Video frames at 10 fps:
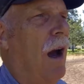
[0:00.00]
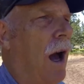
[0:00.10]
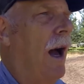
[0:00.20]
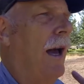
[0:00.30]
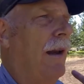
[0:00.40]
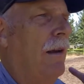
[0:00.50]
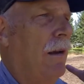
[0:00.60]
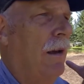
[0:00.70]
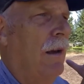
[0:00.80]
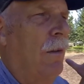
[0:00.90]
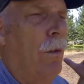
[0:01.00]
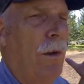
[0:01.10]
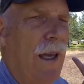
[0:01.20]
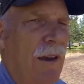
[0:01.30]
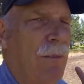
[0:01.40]
God
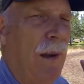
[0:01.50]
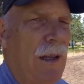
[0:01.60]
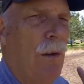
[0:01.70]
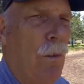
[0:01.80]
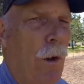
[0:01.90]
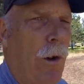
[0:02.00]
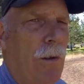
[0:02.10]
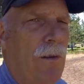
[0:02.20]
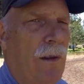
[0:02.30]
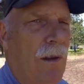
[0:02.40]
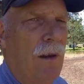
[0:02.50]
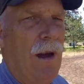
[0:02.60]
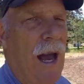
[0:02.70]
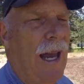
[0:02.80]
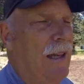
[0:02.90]
will give me the words
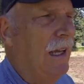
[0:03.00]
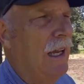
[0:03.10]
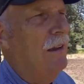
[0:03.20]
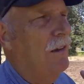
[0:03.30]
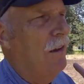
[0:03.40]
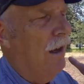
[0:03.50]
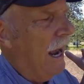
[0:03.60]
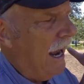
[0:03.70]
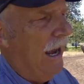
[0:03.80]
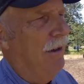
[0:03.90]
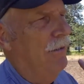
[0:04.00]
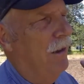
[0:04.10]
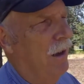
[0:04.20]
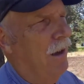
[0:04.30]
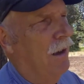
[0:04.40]
I need to have
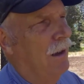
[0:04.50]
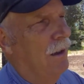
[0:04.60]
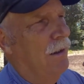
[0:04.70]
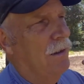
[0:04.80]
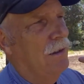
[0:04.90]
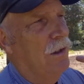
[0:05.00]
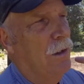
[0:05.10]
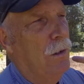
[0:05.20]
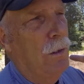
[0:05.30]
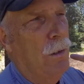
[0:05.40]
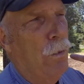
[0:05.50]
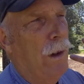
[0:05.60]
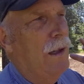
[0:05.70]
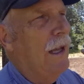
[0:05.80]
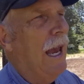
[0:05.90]
to
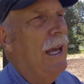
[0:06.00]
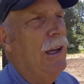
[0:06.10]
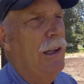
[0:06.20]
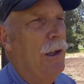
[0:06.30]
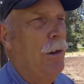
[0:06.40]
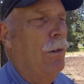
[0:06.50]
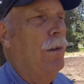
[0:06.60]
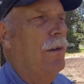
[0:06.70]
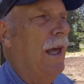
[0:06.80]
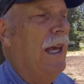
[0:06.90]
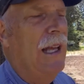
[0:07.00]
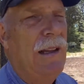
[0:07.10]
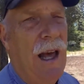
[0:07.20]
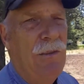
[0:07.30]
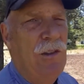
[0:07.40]
relay to you that He
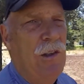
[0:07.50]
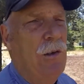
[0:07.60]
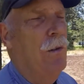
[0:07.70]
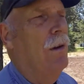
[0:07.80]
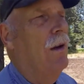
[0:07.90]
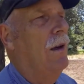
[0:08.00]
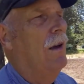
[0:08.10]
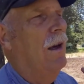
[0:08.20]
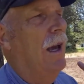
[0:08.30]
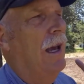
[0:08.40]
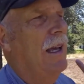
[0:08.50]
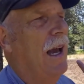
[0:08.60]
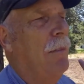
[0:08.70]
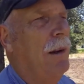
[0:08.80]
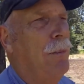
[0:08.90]
loves you. And
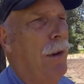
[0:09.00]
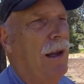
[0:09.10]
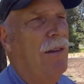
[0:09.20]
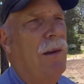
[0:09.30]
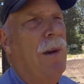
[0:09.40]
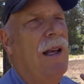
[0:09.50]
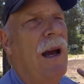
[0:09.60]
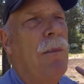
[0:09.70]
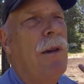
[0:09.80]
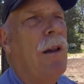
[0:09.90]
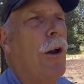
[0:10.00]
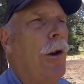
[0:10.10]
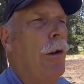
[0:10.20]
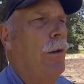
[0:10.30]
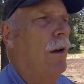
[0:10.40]
come embrace Him and come
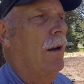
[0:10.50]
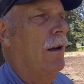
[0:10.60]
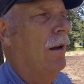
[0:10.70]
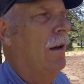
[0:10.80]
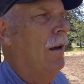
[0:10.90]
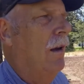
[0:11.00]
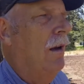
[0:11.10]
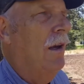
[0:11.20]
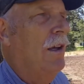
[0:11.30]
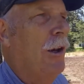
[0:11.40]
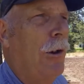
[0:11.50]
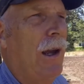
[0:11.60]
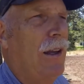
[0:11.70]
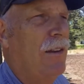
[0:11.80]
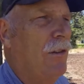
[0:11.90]
learn your
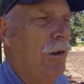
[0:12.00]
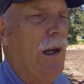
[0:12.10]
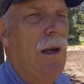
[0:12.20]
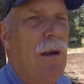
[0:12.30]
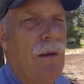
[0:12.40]
history.